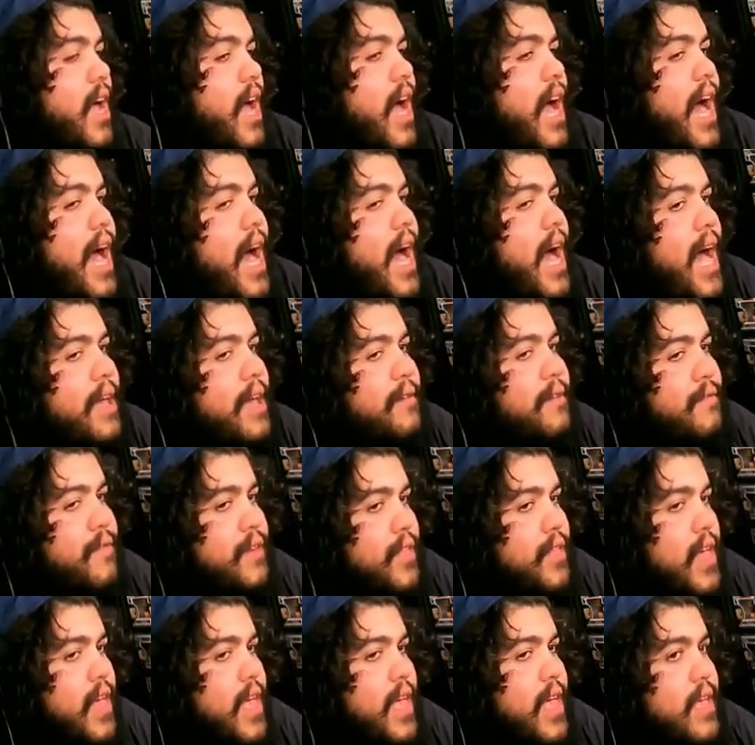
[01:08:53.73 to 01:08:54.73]
I feel
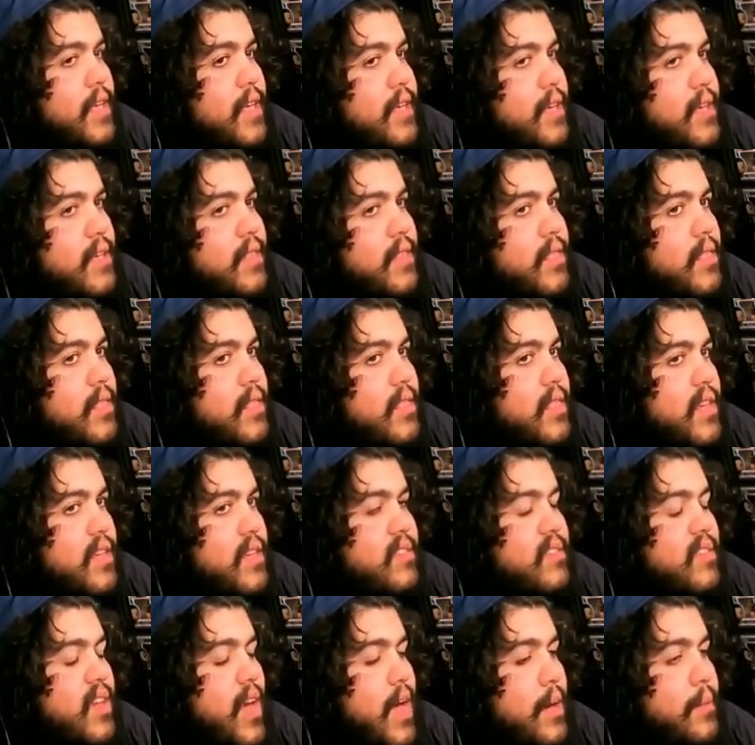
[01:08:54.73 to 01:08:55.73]
like this
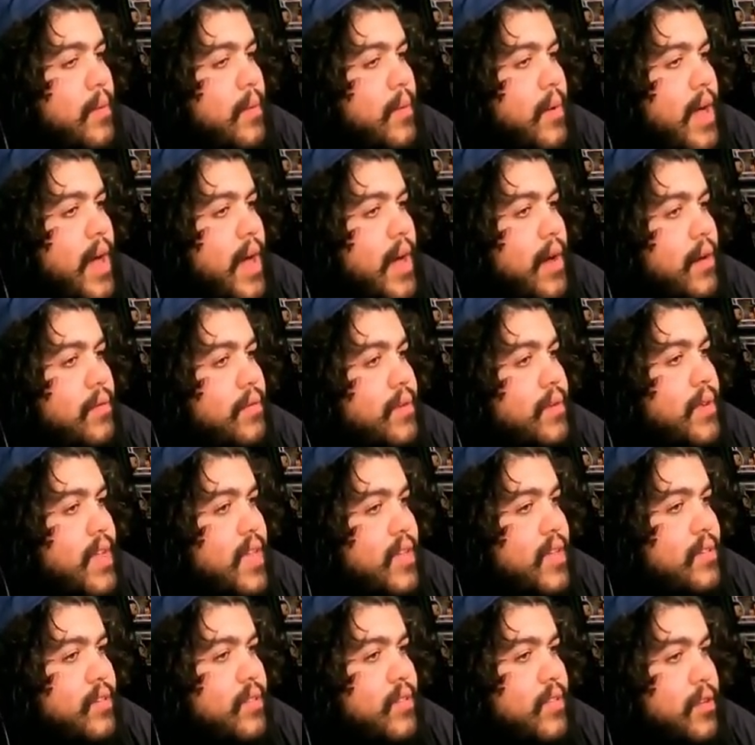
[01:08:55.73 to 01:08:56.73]
he's good. Around,
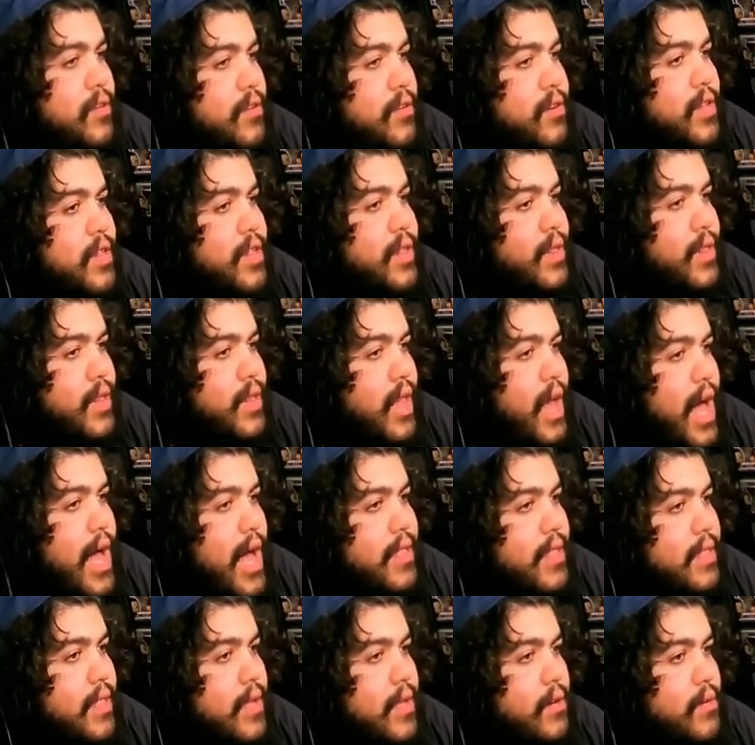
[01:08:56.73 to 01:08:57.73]
he's learned a lot
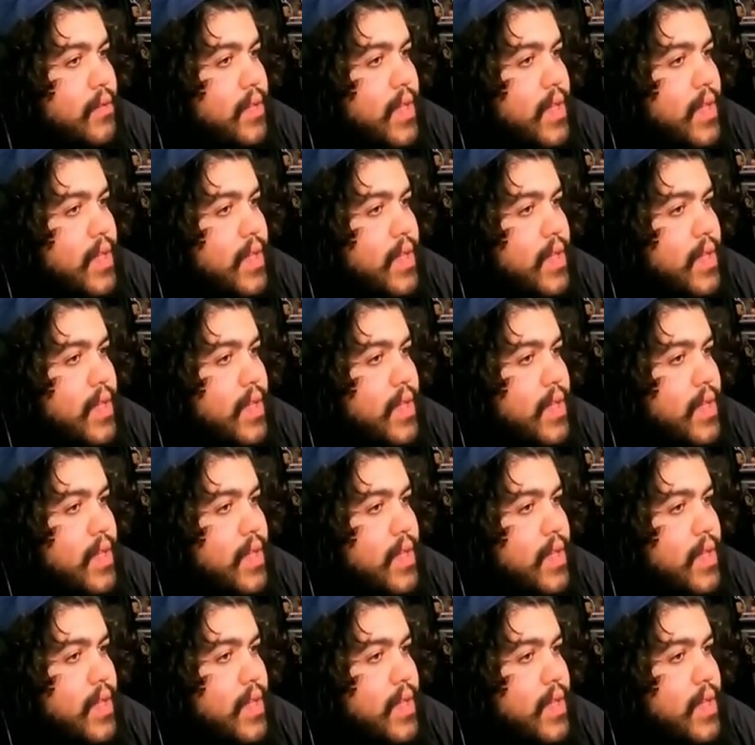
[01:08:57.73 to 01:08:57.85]
though. Like